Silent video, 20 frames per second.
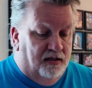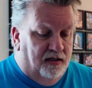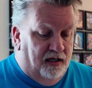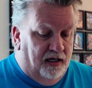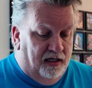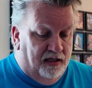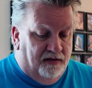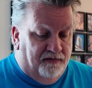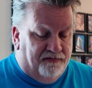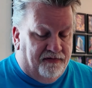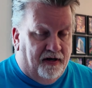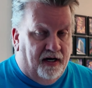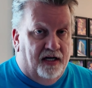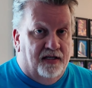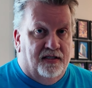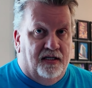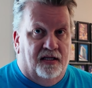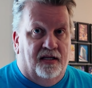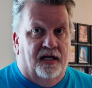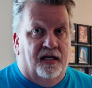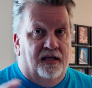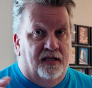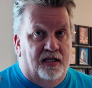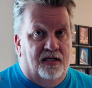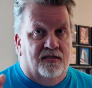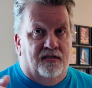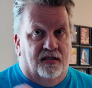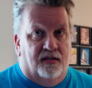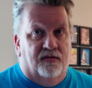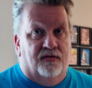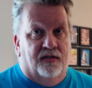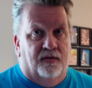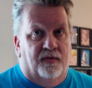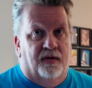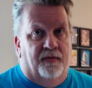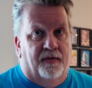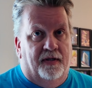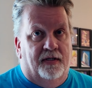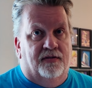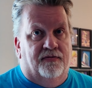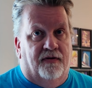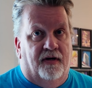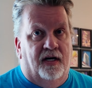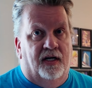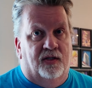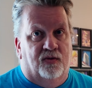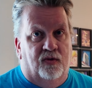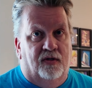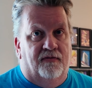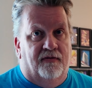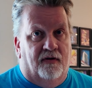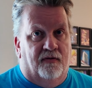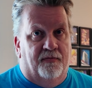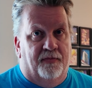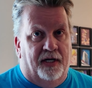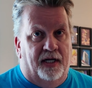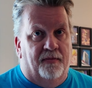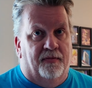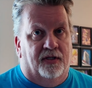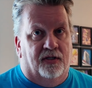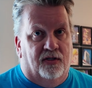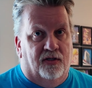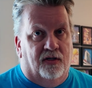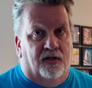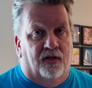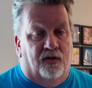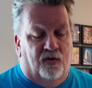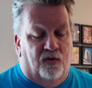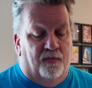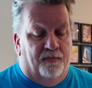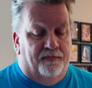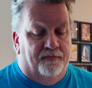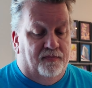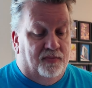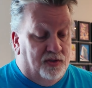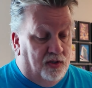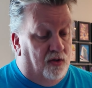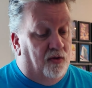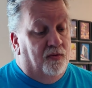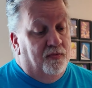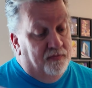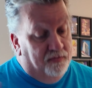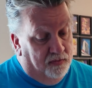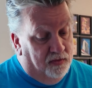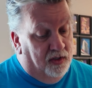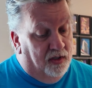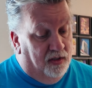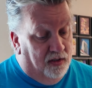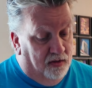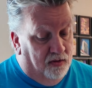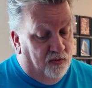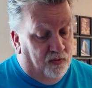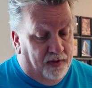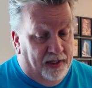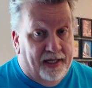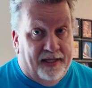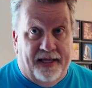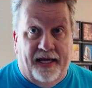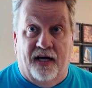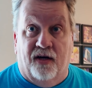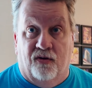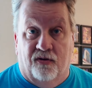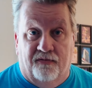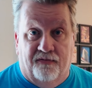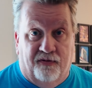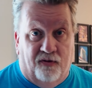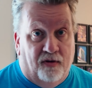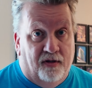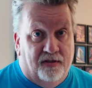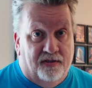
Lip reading: And the fries, I think these are some of the best fries we've ever been able to cook at home. So we got that going for